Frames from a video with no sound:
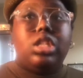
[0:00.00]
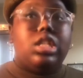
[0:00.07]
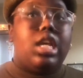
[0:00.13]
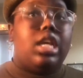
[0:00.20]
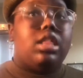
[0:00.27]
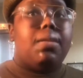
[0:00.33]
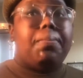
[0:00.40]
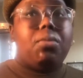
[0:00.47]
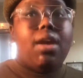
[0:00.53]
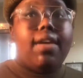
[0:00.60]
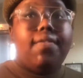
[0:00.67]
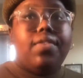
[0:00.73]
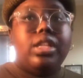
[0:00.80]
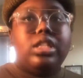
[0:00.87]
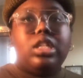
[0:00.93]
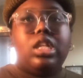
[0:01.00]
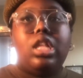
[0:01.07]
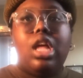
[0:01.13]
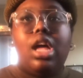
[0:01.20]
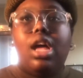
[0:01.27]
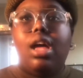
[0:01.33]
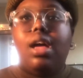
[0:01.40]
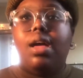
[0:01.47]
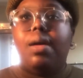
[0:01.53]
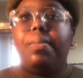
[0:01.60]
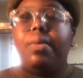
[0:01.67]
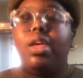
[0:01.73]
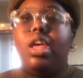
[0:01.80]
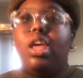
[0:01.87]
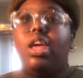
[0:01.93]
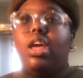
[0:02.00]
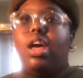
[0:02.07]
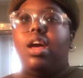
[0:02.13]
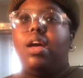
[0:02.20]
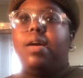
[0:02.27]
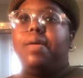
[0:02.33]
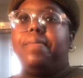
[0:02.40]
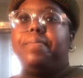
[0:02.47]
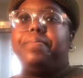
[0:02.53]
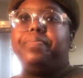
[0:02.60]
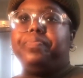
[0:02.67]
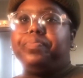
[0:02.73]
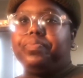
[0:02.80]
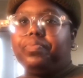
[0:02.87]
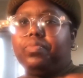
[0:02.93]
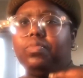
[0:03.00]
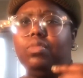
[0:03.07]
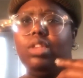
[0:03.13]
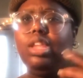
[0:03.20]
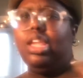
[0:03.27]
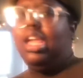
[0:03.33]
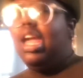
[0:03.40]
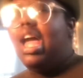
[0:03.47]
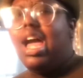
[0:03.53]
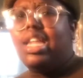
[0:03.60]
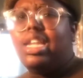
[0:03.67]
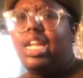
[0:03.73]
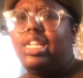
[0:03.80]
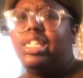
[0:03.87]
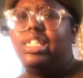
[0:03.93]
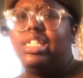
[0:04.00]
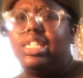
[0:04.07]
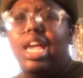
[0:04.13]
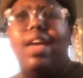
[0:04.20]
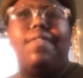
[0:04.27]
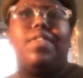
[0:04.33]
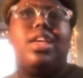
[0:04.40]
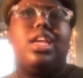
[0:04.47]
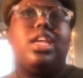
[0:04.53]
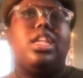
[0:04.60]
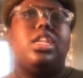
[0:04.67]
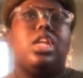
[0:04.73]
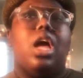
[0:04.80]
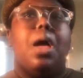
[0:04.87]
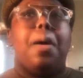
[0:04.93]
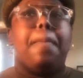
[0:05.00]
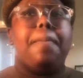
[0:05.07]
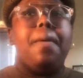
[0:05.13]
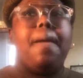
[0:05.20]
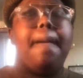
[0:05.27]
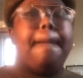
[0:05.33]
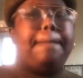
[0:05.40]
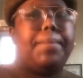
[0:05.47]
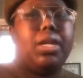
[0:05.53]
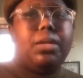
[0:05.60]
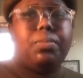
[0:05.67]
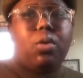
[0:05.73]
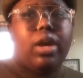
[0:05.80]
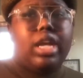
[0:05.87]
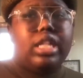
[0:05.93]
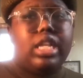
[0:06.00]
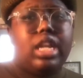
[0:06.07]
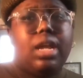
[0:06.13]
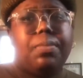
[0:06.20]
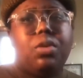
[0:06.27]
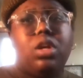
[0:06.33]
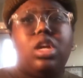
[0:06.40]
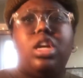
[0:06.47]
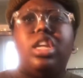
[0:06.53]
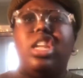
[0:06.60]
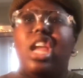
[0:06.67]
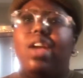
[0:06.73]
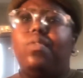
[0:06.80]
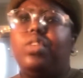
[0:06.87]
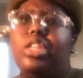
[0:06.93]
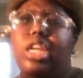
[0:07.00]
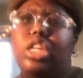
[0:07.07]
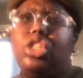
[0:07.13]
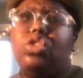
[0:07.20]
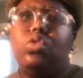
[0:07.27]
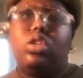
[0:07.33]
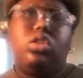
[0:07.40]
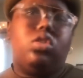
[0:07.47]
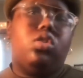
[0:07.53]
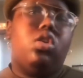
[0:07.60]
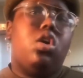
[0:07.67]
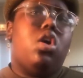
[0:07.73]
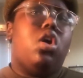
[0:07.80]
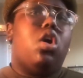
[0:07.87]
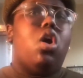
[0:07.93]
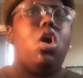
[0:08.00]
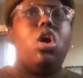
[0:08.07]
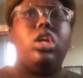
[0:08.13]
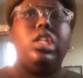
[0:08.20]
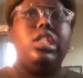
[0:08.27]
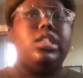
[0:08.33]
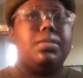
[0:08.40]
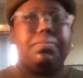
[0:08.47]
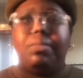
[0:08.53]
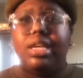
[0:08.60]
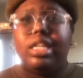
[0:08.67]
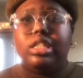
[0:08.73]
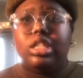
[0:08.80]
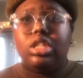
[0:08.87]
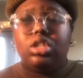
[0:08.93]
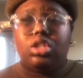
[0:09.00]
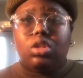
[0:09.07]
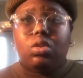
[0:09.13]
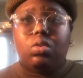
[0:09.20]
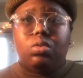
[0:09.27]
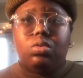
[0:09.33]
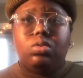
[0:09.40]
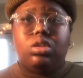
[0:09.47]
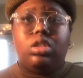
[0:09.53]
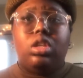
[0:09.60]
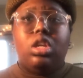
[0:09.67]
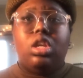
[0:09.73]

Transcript: like The Breakfast Club, Hot 97, Big Boy in the Neighborhood, Everyday Struggle, all these amazing shows